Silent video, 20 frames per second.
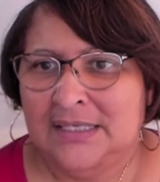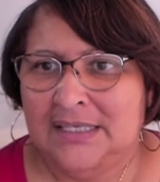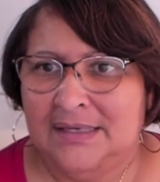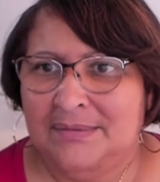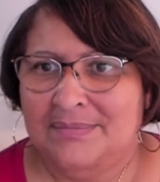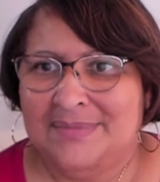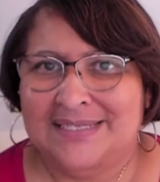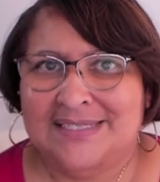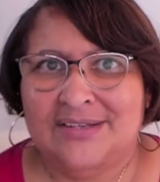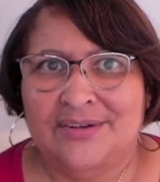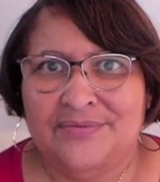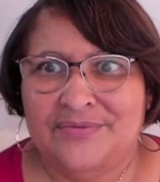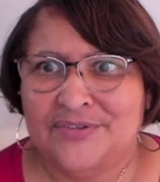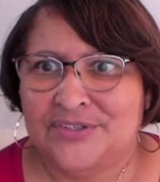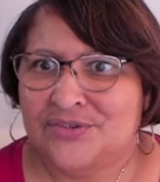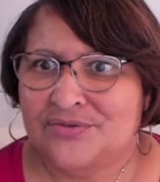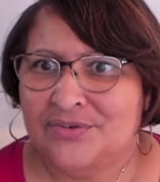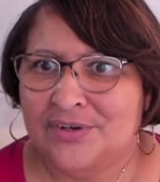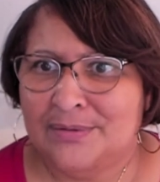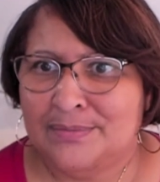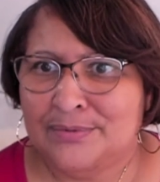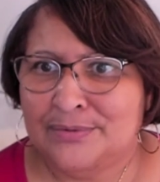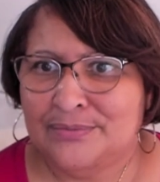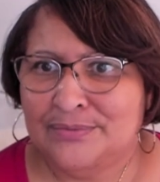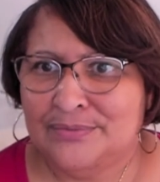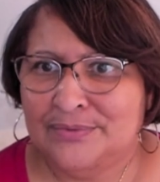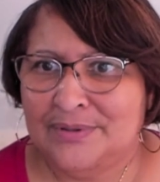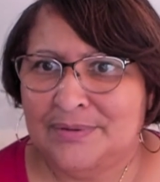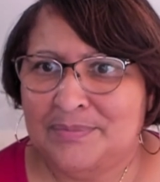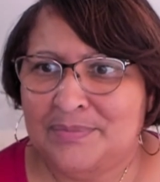get myself in trouble
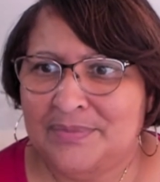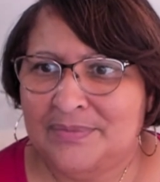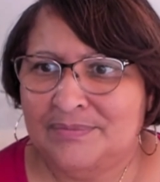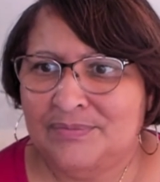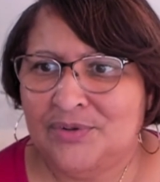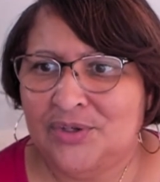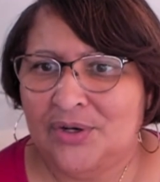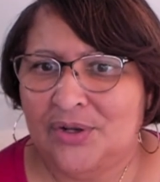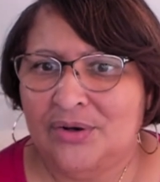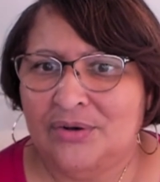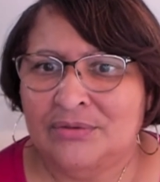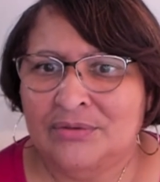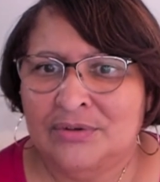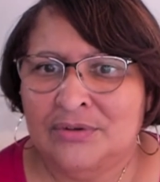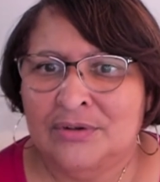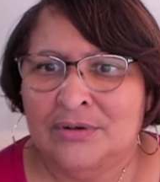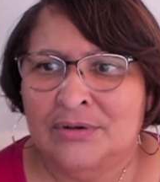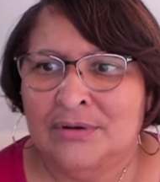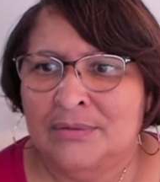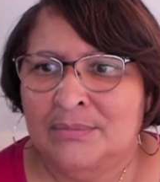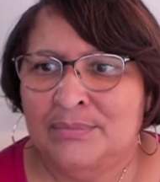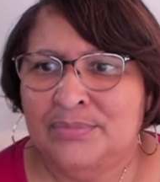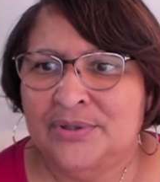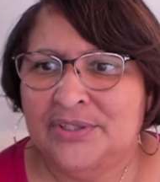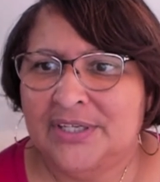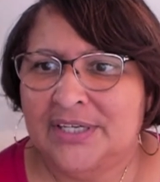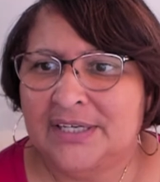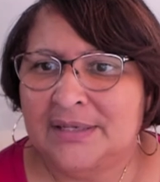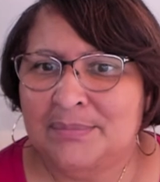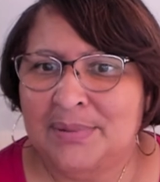or, you know,
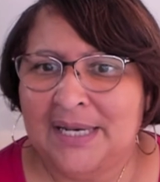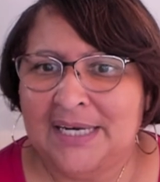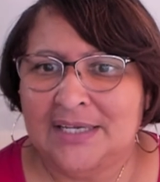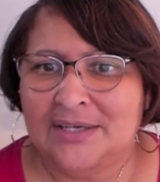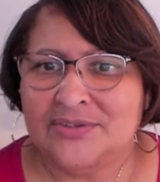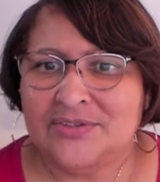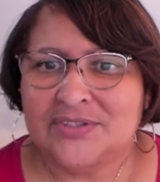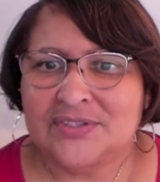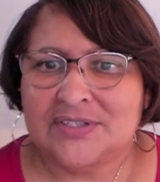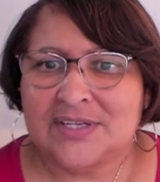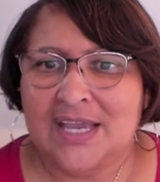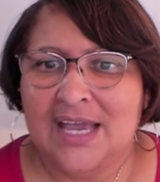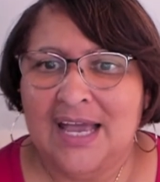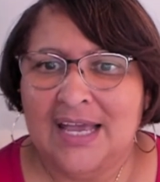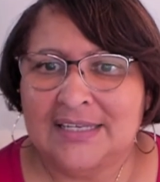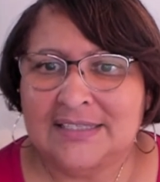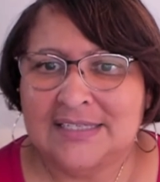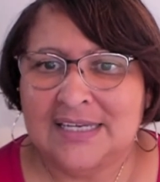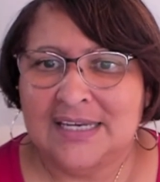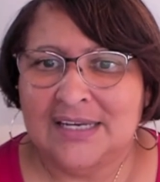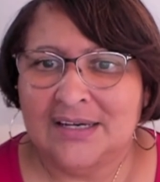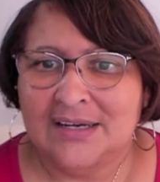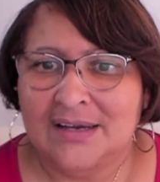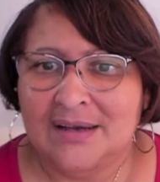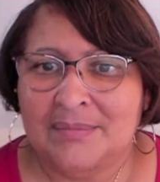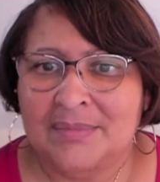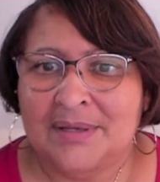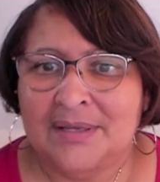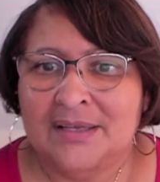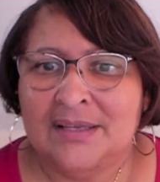put anybody else's content
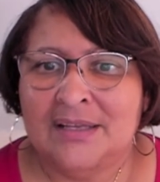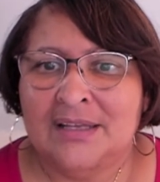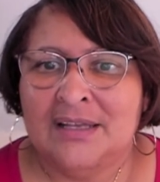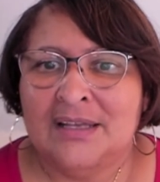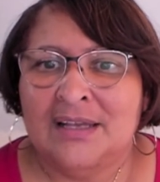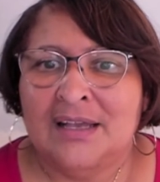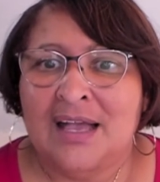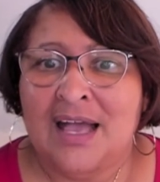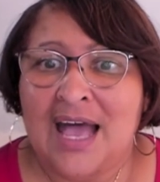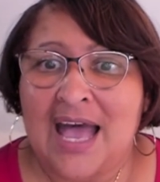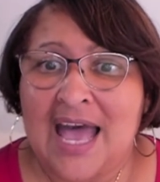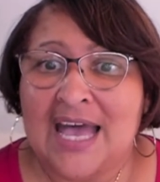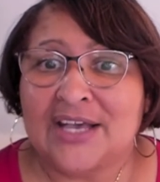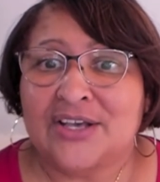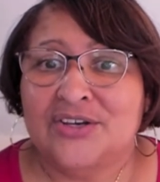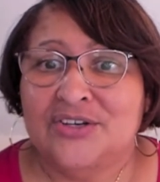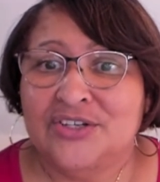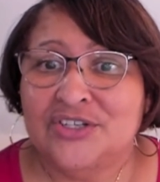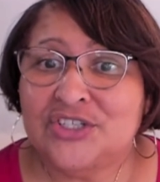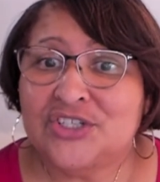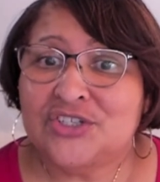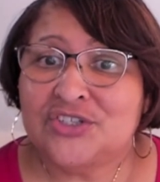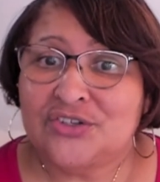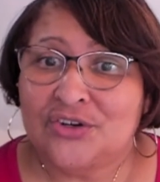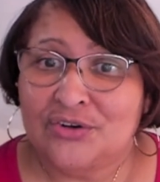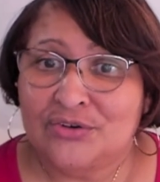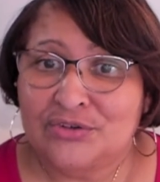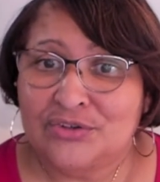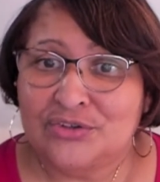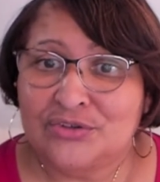up. I could
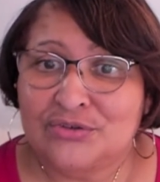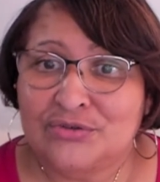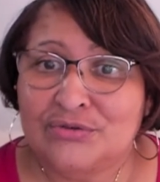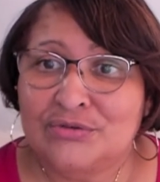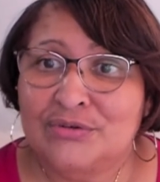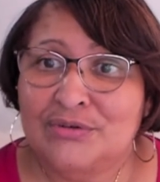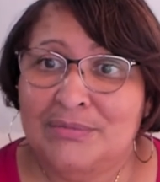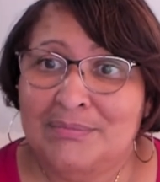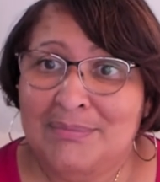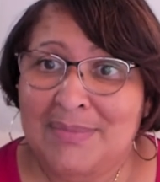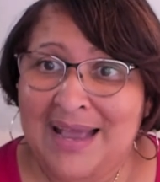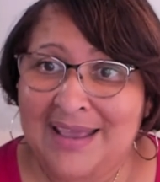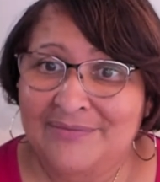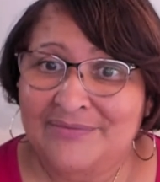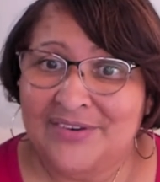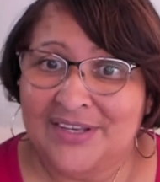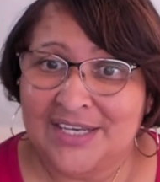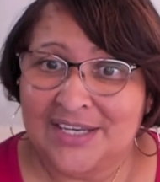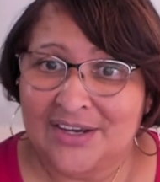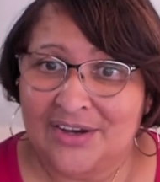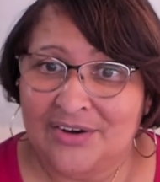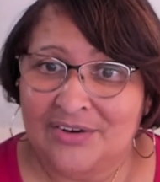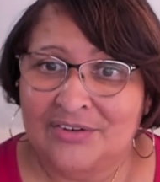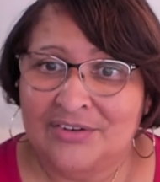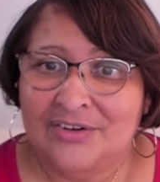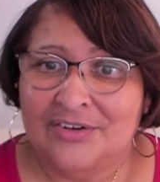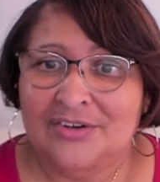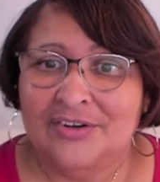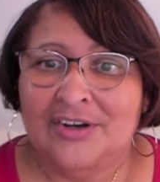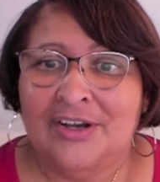show you my video.
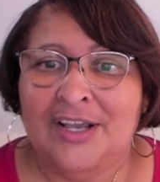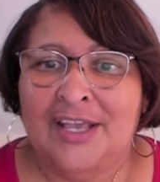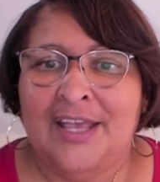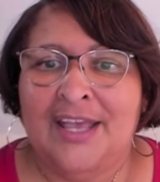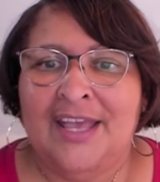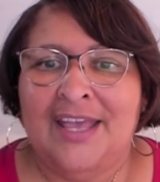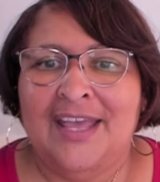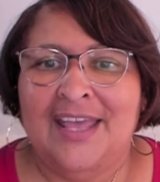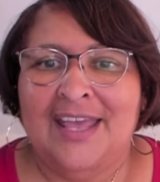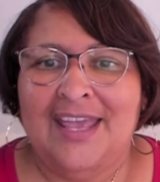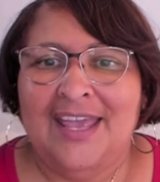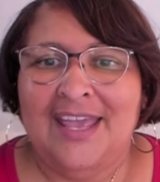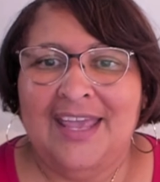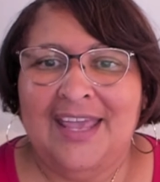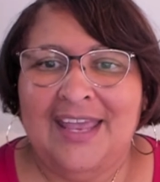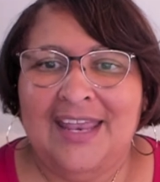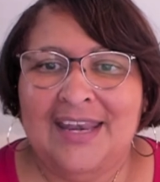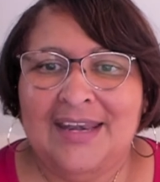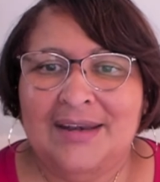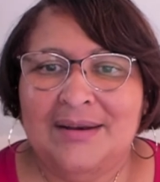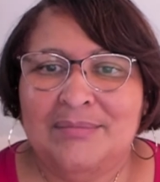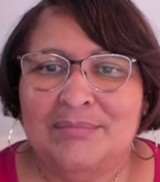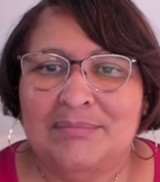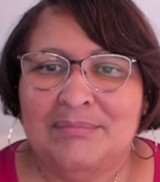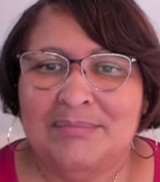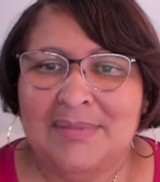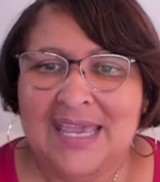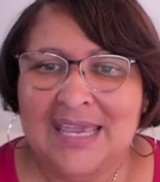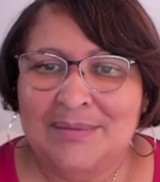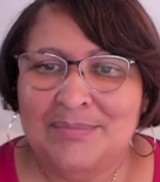And
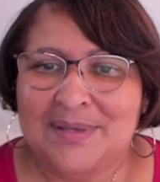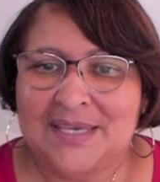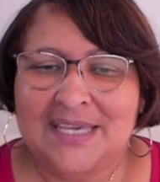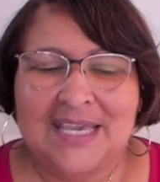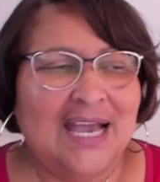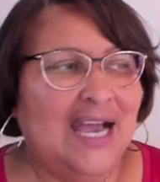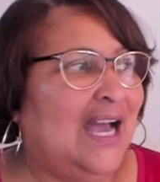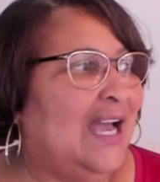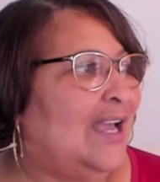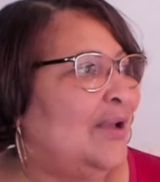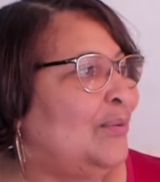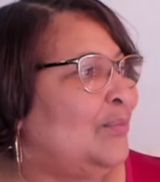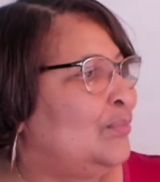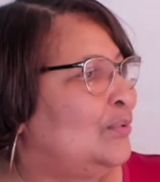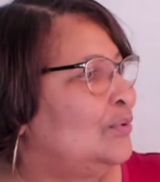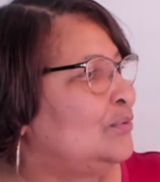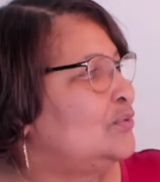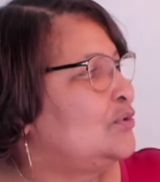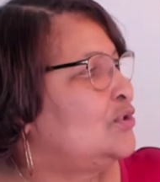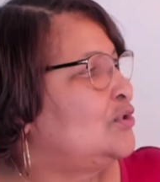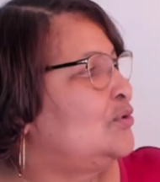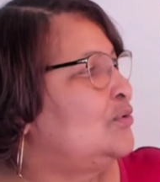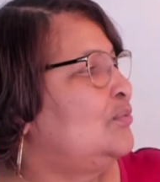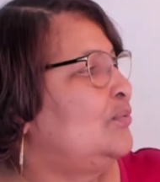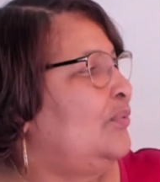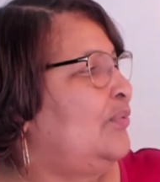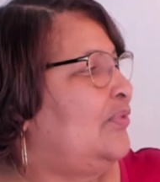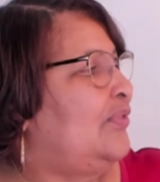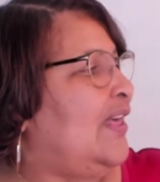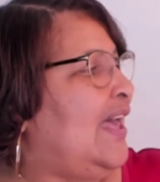maybe I will do
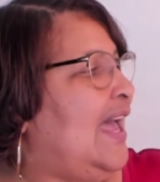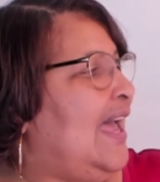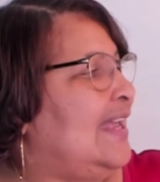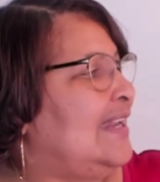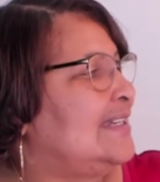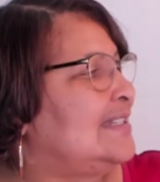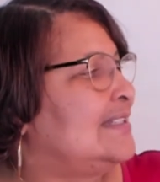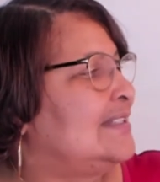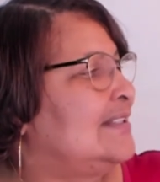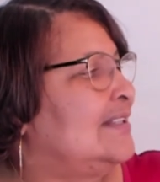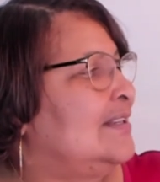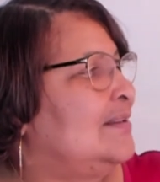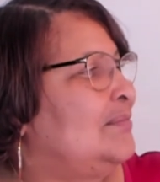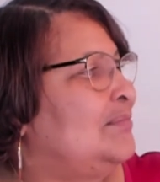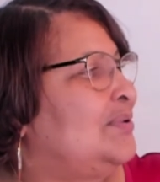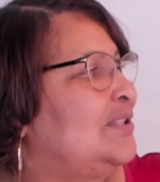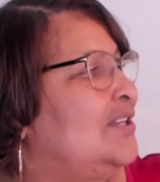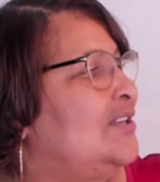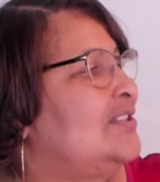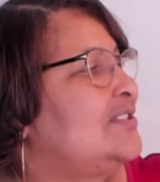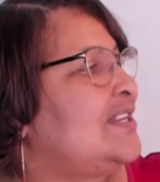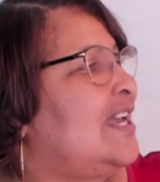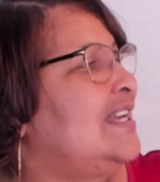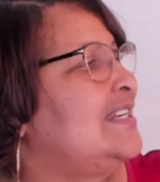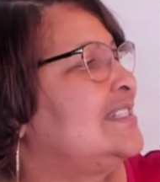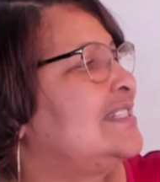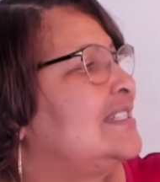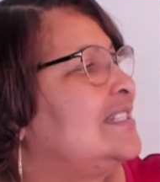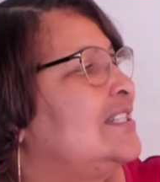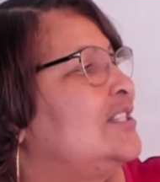that because I
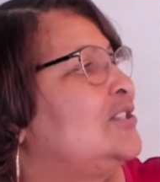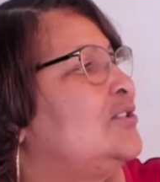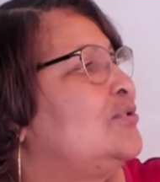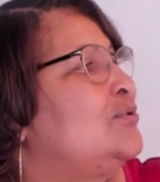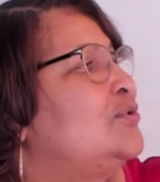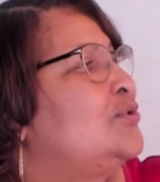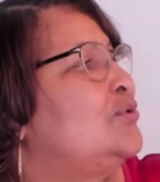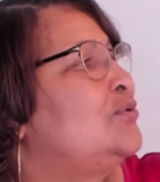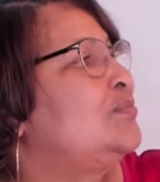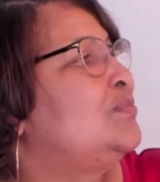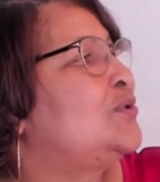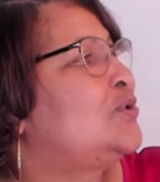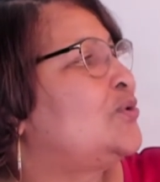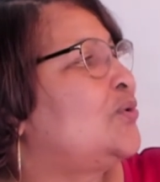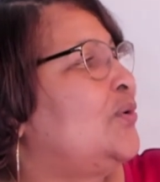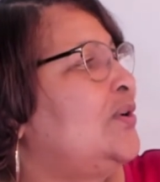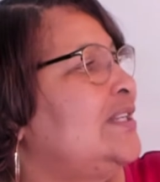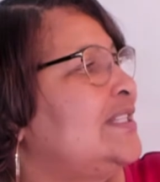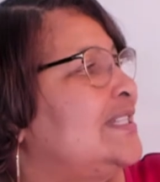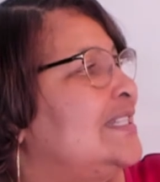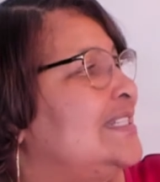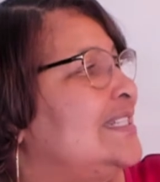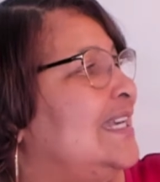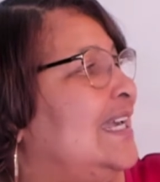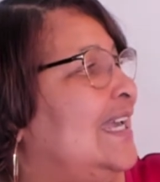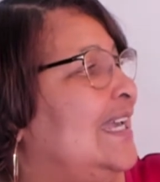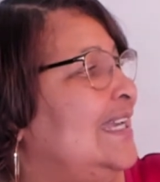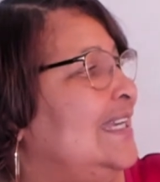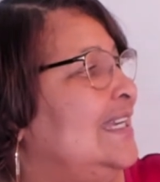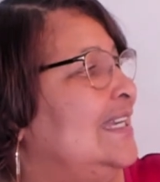did a YouTube short
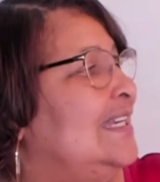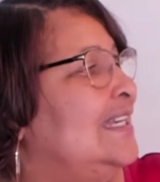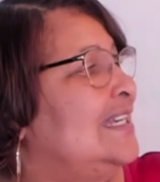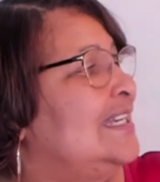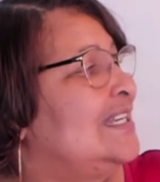today